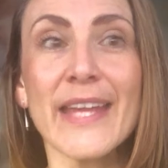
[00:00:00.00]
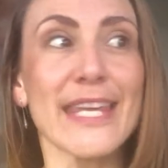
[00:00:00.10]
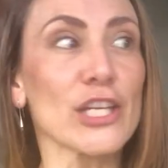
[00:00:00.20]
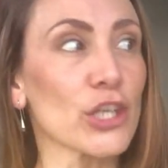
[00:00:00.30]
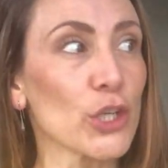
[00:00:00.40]

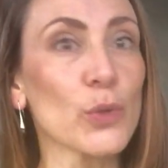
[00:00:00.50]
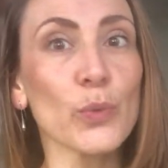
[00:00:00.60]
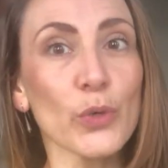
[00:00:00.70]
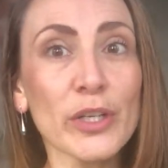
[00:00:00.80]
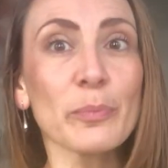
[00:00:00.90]
then
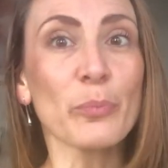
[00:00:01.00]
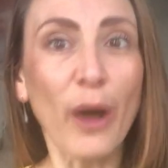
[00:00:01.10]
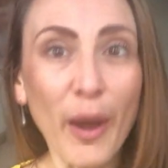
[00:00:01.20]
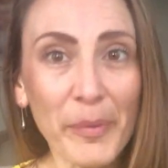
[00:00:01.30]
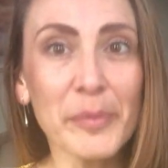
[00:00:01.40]
you would
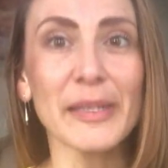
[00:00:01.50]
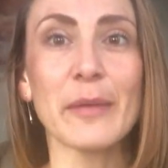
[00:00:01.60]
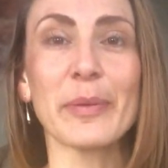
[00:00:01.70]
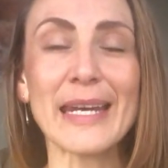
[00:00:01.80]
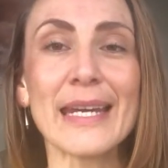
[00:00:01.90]
probably
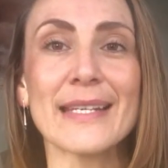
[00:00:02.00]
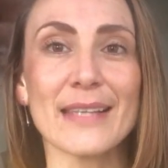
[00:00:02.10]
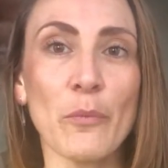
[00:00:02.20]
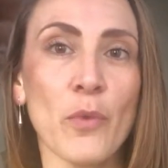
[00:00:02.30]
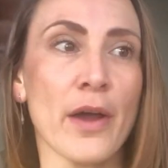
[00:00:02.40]
be
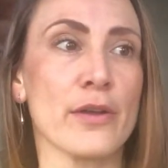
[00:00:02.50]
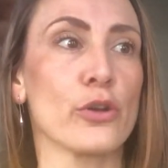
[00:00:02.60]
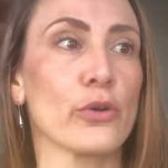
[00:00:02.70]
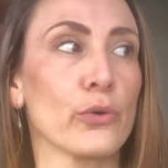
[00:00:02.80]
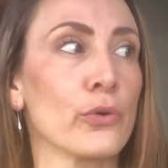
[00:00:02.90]
someone
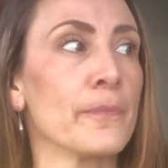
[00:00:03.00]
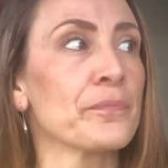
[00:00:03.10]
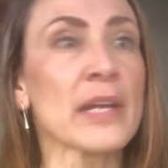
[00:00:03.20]
who